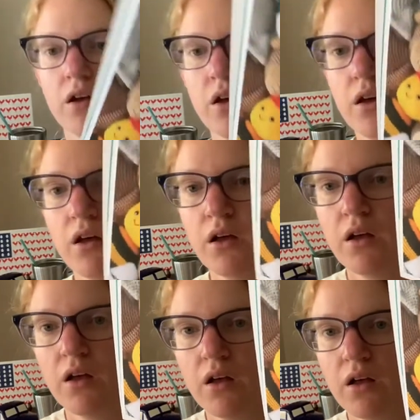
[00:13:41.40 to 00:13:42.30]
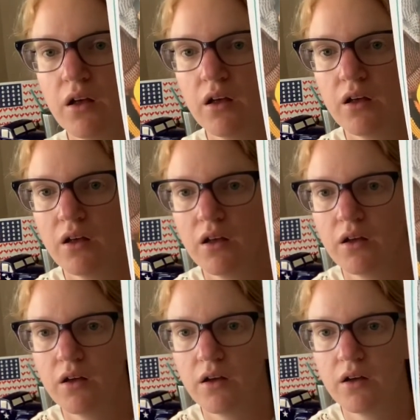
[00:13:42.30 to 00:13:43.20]

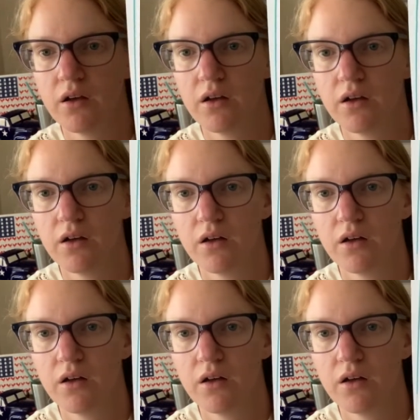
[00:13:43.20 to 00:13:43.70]
(silence)